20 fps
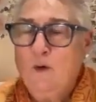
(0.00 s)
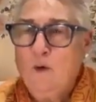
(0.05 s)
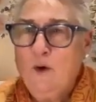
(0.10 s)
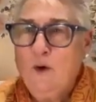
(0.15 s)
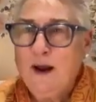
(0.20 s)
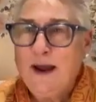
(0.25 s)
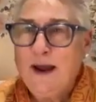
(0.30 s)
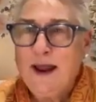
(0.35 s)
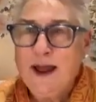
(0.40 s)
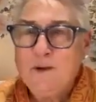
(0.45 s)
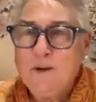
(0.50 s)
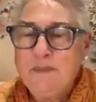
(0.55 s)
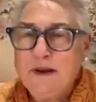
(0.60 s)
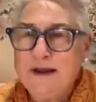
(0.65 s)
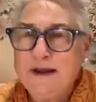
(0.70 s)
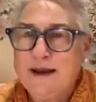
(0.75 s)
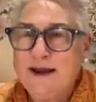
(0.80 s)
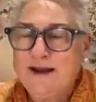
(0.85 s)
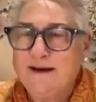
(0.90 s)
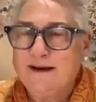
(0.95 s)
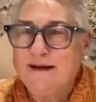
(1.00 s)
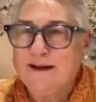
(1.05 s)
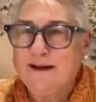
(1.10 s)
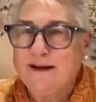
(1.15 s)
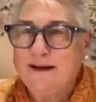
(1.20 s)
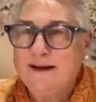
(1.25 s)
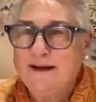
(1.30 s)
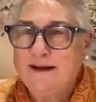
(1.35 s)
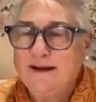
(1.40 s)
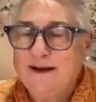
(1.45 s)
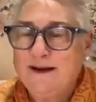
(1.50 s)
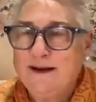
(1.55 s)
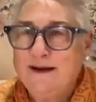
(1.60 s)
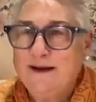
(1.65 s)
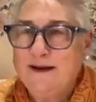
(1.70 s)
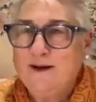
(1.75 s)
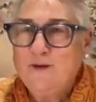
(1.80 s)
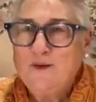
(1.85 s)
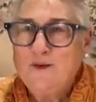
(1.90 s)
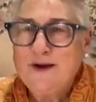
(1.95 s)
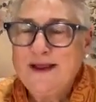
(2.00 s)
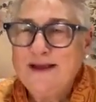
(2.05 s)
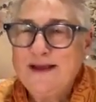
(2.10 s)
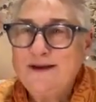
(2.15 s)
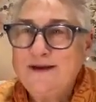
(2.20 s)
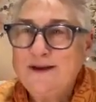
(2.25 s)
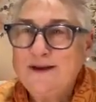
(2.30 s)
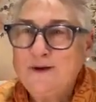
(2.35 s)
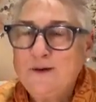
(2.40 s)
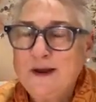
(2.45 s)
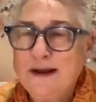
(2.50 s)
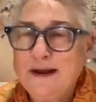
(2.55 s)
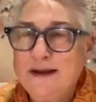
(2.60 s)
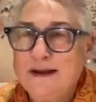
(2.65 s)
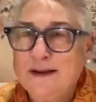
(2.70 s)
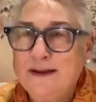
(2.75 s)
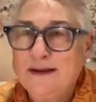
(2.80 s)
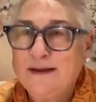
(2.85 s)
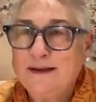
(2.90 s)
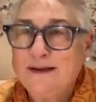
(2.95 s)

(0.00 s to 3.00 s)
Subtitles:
What happened here? What are you doing?